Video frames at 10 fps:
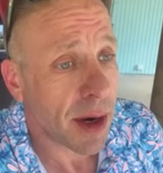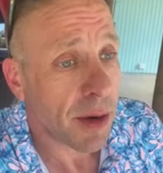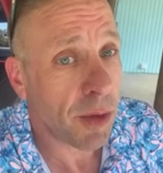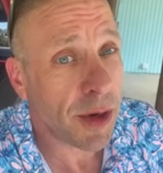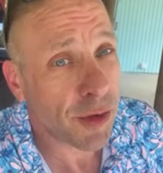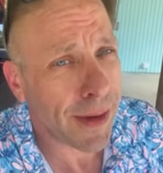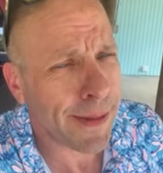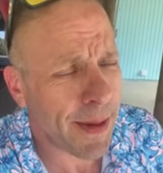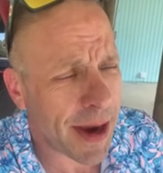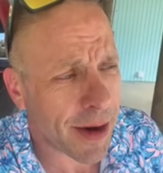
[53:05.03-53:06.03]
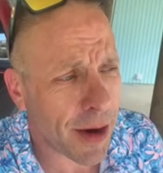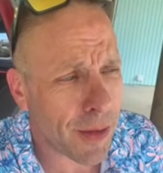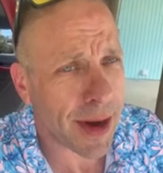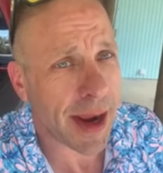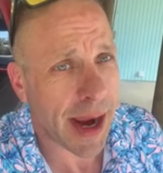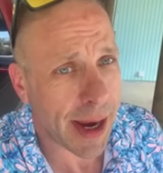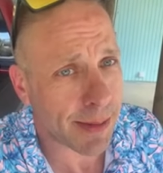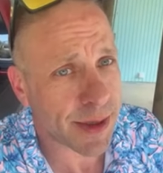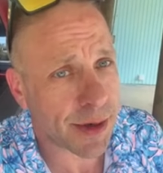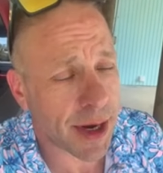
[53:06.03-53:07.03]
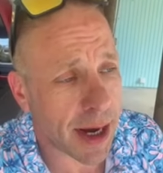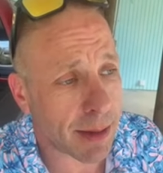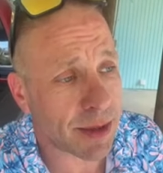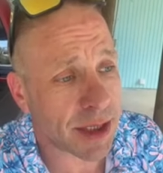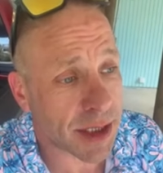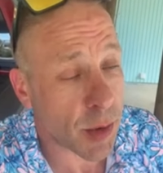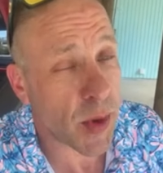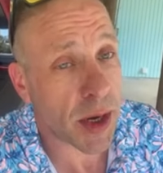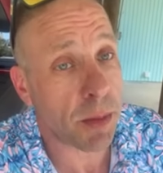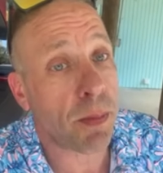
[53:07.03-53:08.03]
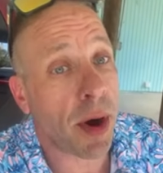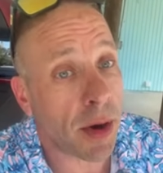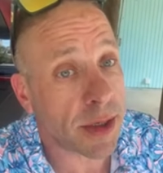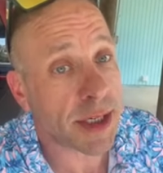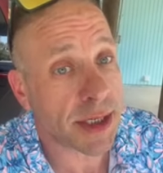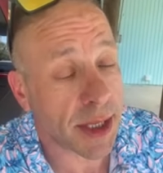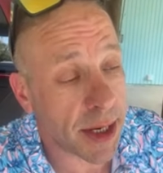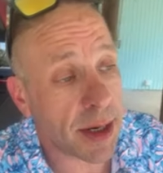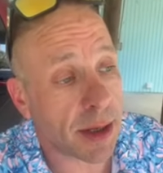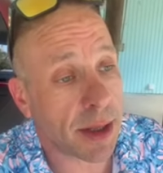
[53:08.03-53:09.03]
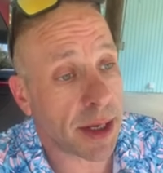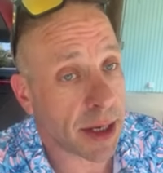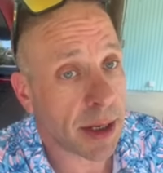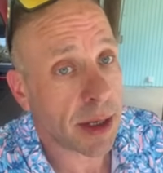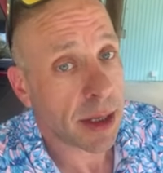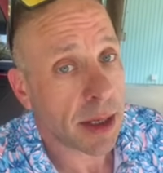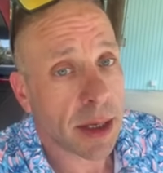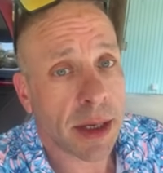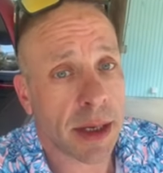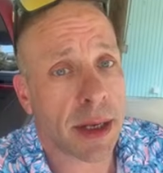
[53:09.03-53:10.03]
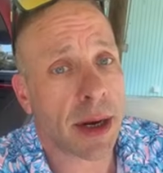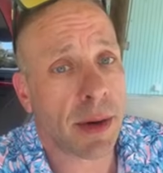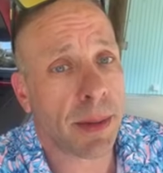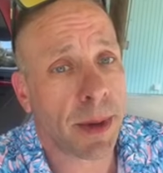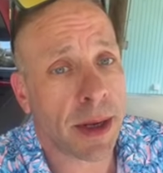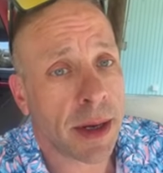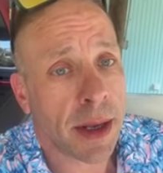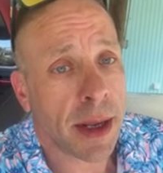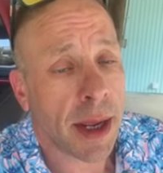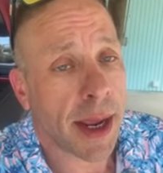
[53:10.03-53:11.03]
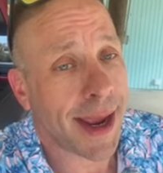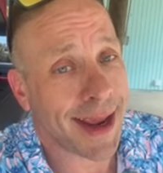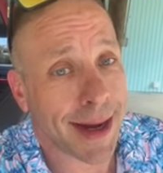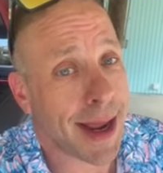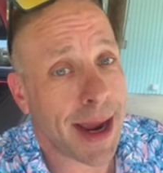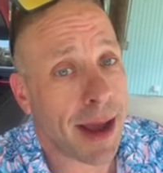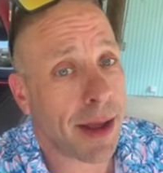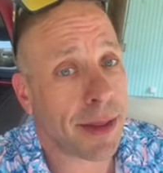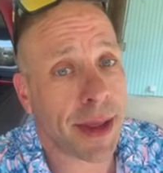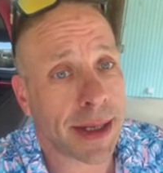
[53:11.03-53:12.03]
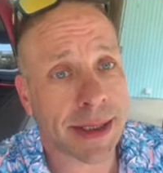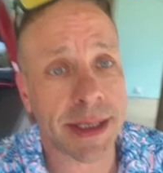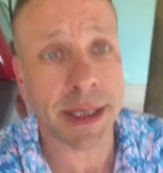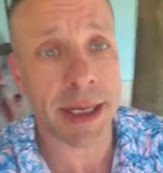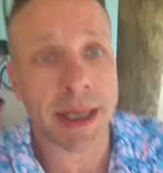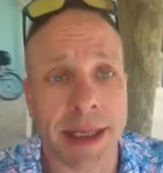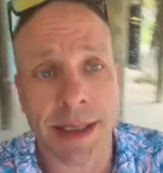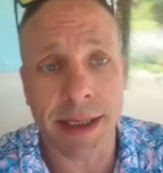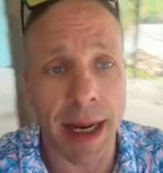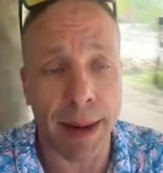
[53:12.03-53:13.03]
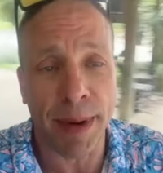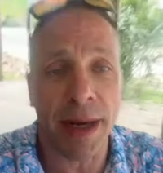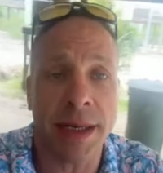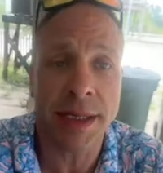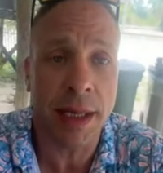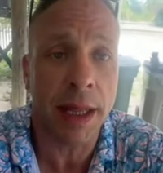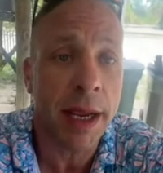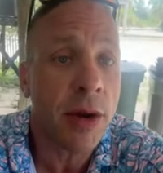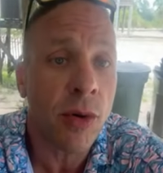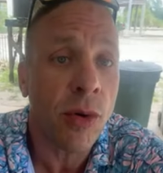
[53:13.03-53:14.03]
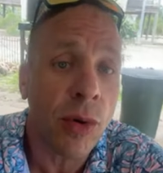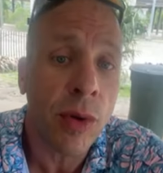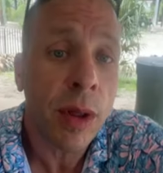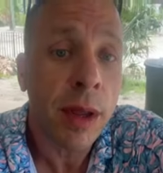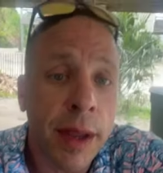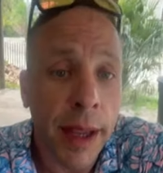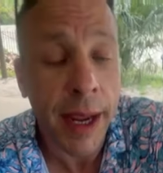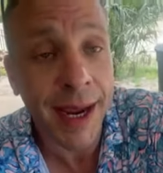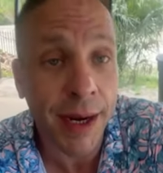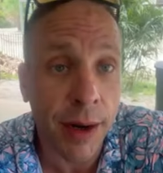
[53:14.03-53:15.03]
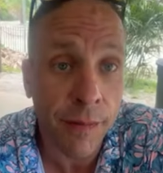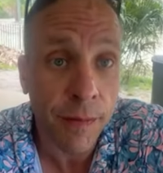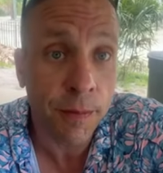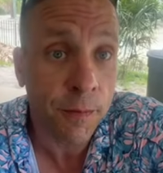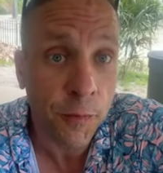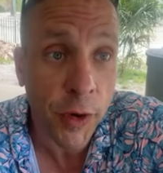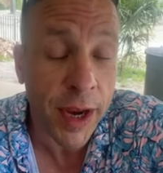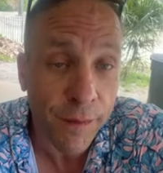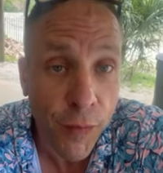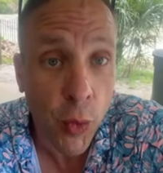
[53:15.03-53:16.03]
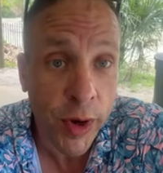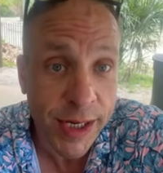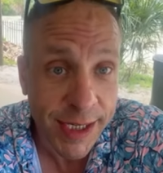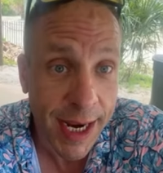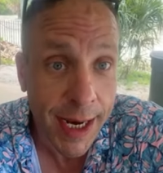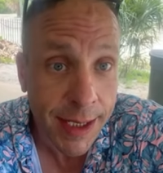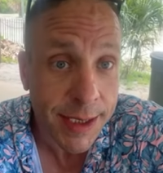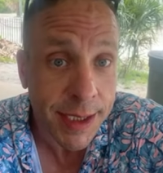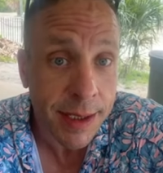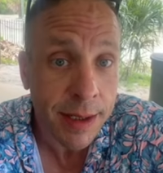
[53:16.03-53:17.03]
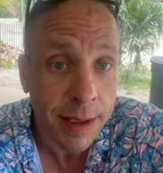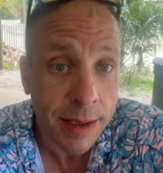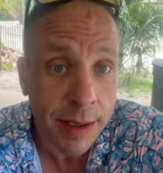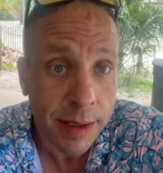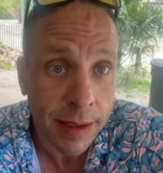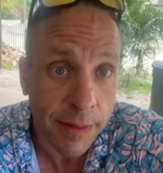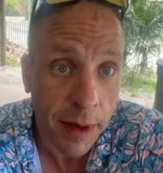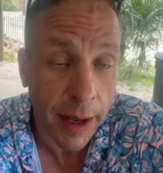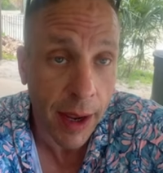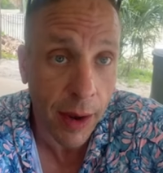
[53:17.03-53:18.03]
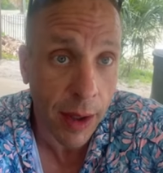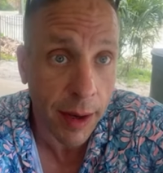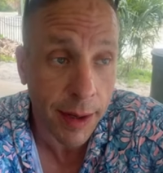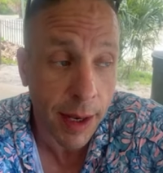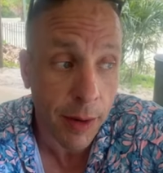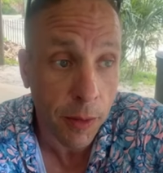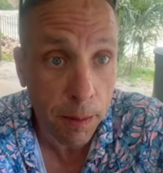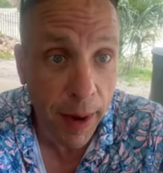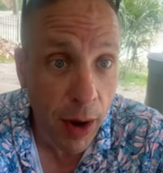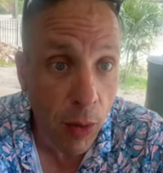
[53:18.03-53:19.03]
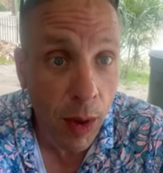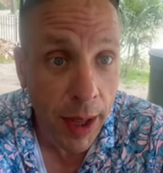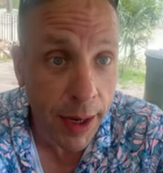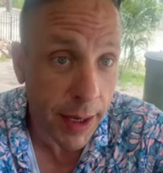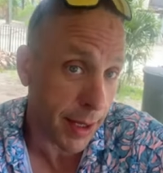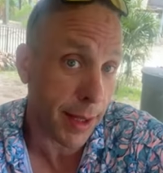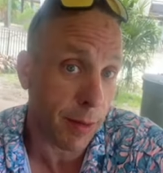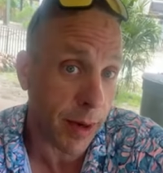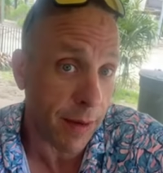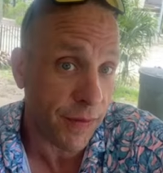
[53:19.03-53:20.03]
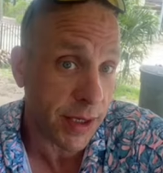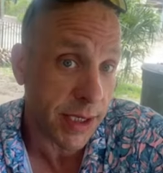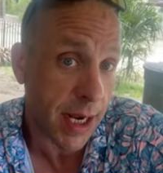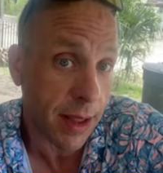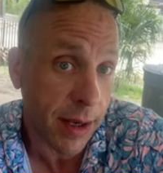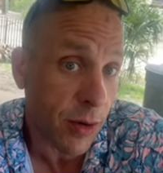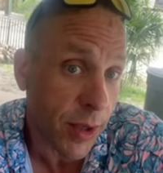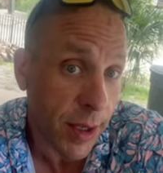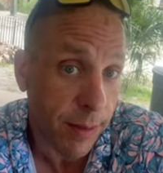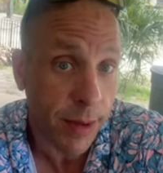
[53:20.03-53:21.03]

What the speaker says: We dreamed about going to Amsterdam just so we could purchase legally. You know what I mean? And now that shit is, I mean, it's legal in freaking 40 states, marijuana, and then we got 50 state legal hemp.